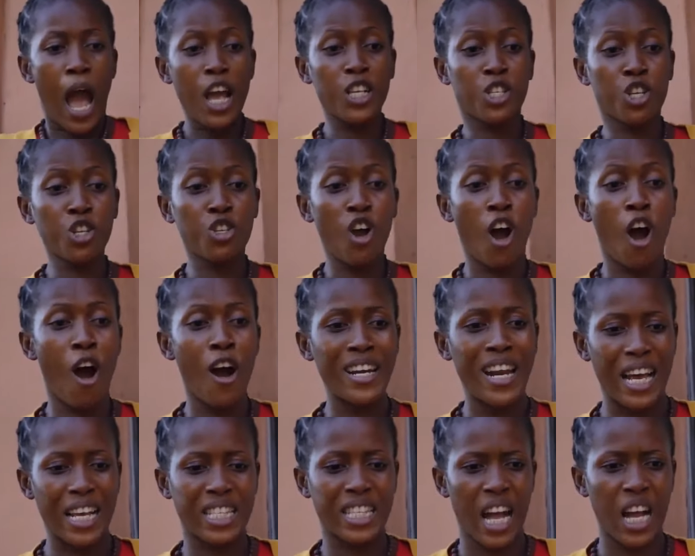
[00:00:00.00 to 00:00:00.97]
I still
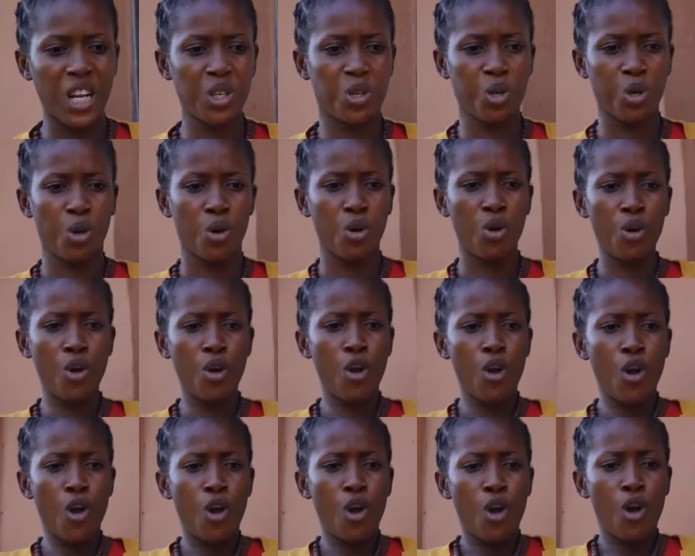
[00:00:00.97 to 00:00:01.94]
don't understand you.
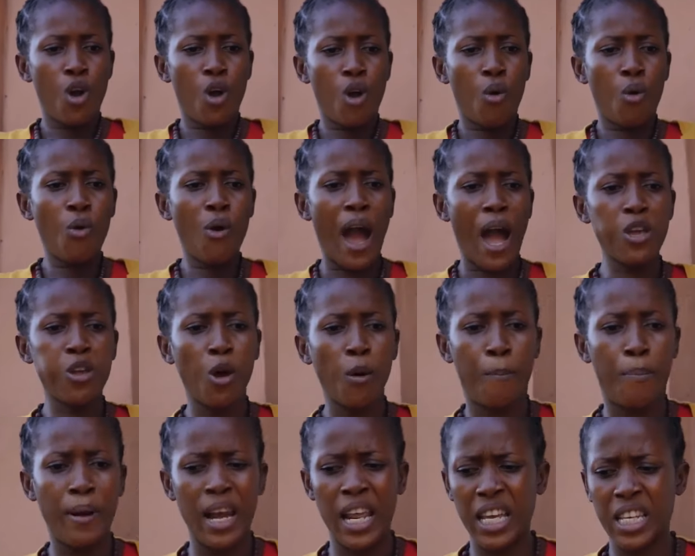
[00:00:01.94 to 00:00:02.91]
Who are
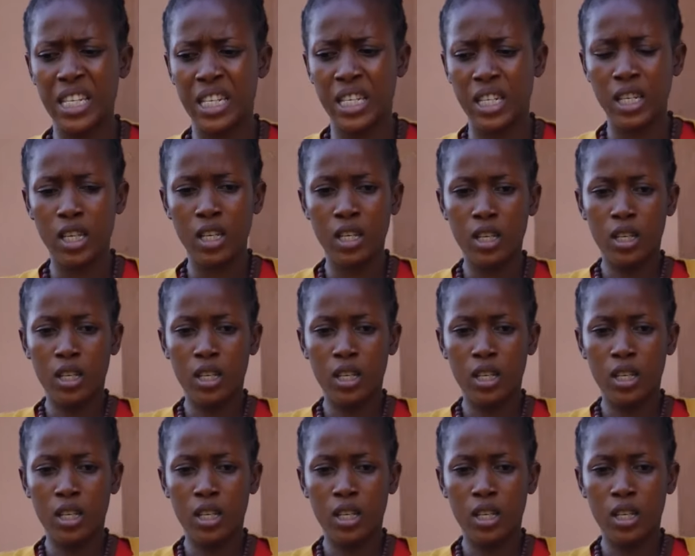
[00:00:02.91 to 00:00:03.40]
you, please?